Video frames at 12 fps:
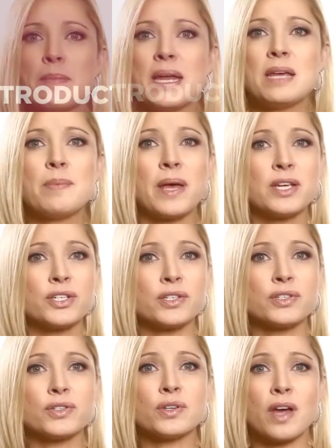Many
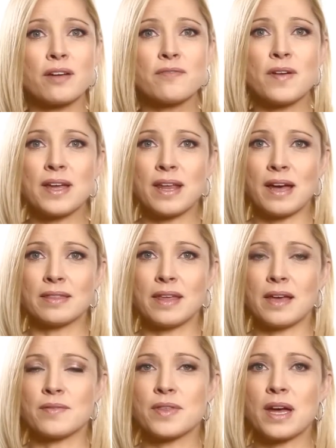patients do not find out they
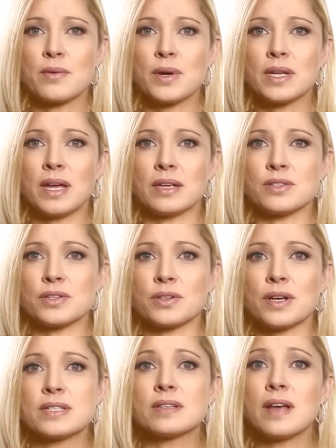have thyroid cancer
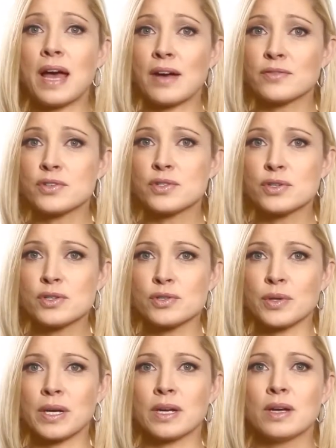until after
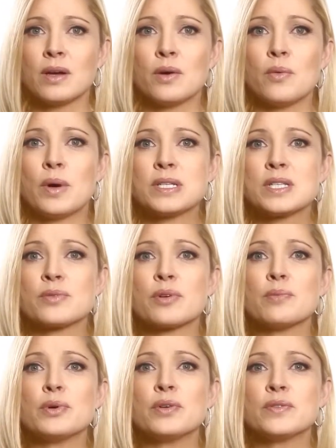surgery, once the
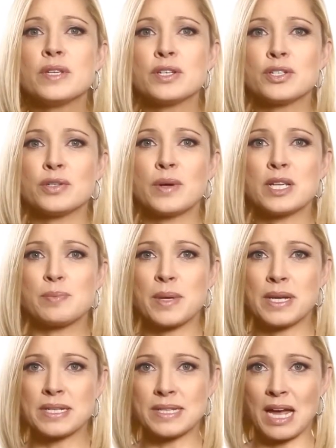removed tissue has
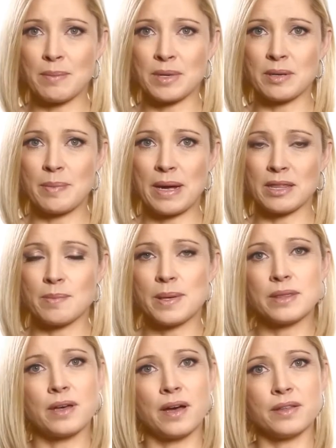been examined by the
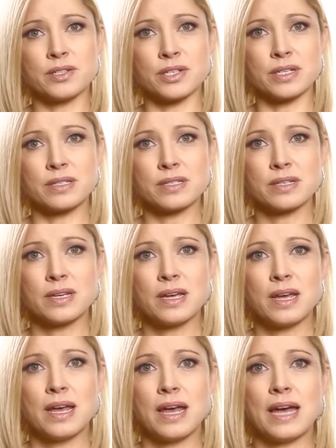pathologist.
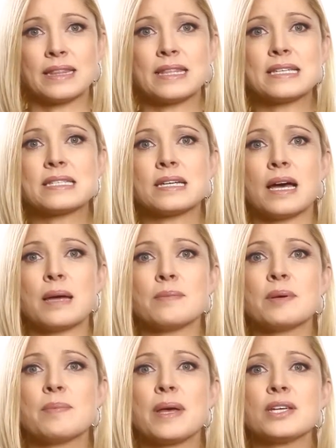At this
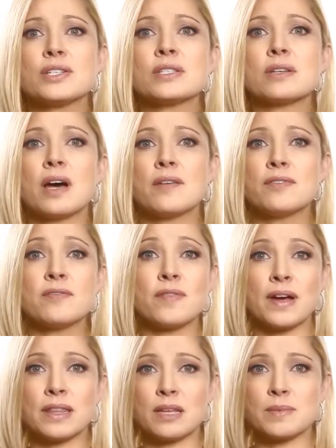time, patients often
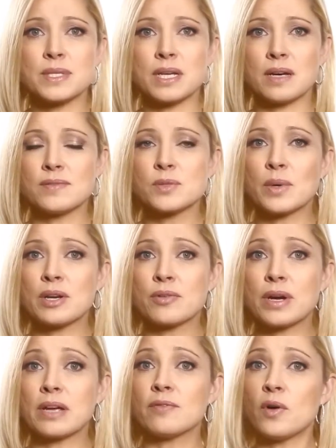find themselves
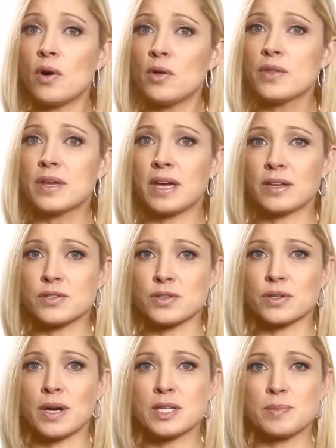wondering if all the
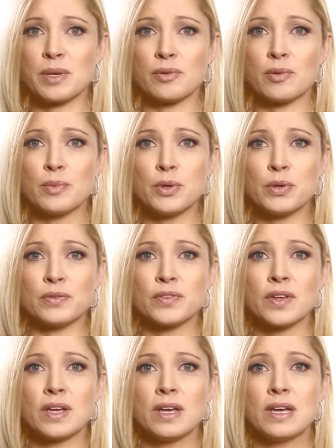cancer has been removed,
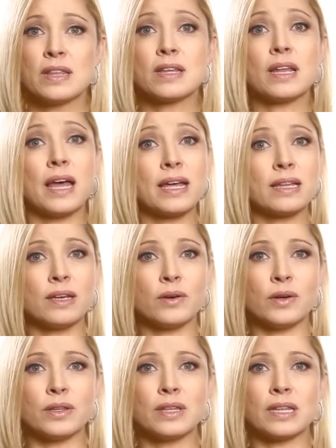the
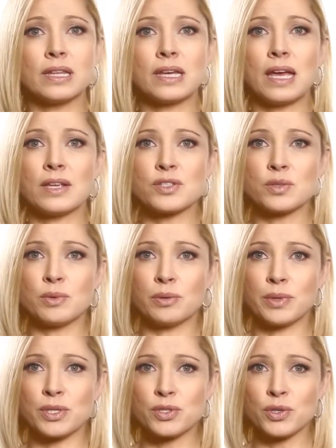likelihood that the cancer will
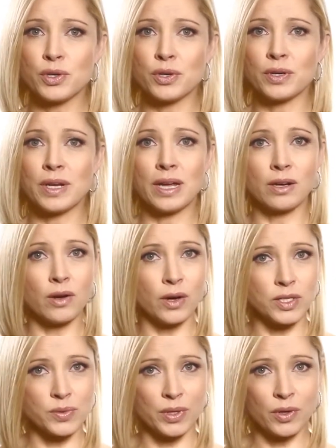return and
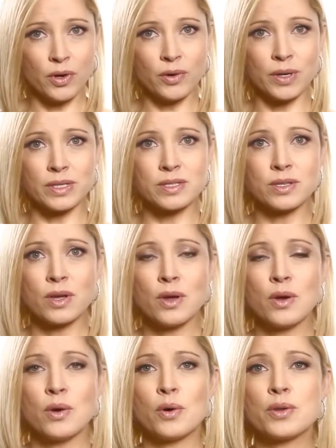cause recurrence,
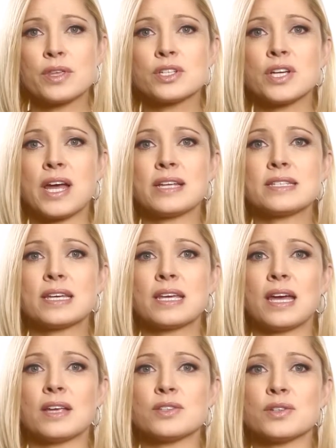or the chance that
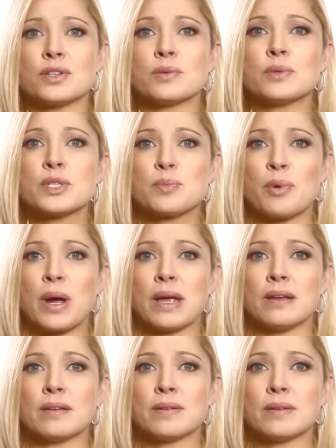cancer will spread.